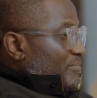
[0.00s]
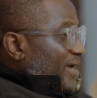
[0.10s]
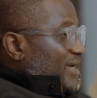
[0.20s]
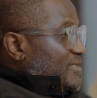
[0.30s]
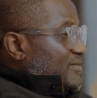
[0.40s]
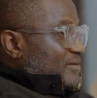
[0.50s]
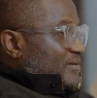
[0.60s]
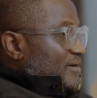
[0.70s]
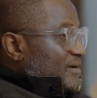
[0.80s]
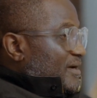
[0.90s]

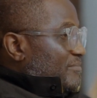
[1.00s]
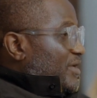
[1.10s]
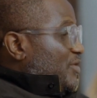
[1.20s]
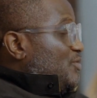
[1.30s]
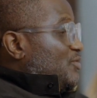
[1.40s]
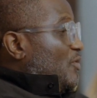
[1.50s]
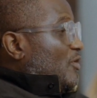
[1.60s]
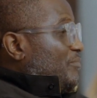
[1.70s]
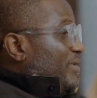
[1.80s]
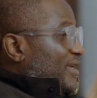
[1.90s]
painter may use
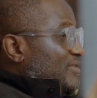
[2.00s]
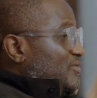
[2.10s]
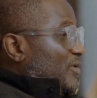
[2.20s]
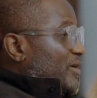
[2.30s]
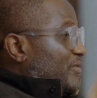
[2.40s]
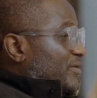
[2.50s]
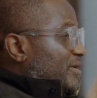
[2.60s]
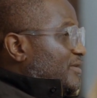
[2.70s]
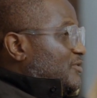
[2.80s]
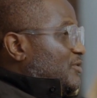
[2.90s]
oil paints or
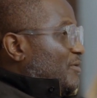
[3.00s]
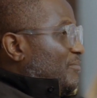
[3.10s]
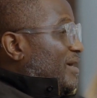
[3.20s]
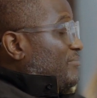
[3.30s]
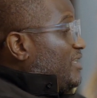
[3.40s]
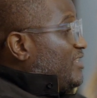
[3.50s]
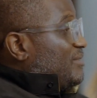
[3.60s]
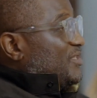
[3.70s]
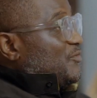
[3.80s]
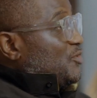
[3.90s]
acrylics, you know, my
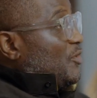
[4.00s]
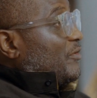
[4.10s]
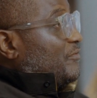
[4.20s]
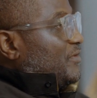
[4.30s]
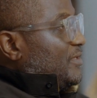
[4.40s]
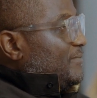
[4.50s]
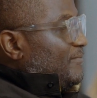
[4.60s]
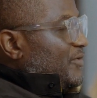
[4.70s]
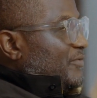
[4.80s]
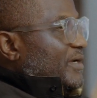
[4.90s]
medium is photography,
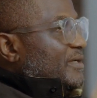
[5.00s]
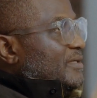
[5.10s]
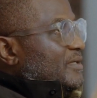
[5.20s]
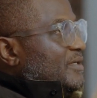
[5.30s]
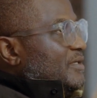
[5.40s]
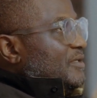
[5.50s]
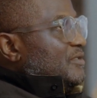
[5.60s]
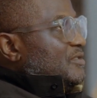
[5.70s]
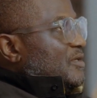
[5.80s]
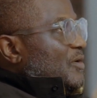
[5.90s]
right?
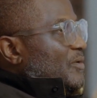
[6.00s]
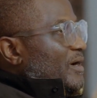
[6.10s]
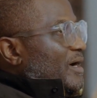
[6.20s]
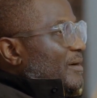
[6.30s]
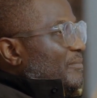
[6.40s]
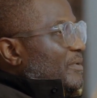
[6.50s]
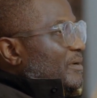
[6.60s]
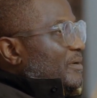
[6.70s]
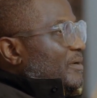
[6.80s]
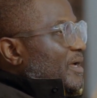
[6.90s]
So
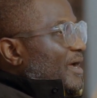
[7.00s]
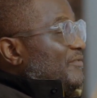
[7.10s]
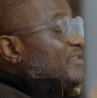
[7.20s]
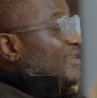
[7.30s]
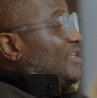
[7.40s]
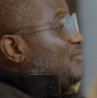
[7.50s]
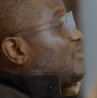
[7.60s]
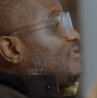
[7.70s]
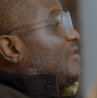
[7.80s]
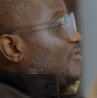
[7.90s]
everything I do
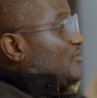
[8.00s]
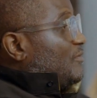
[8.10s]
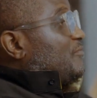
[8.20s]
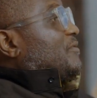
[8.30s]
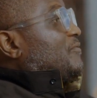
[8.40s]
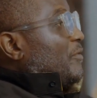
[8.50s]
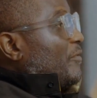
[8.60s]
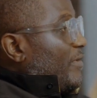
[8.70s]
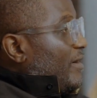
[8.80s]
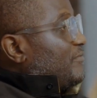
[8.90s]
starts off with a
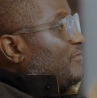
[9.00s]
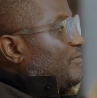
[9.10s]
photograph,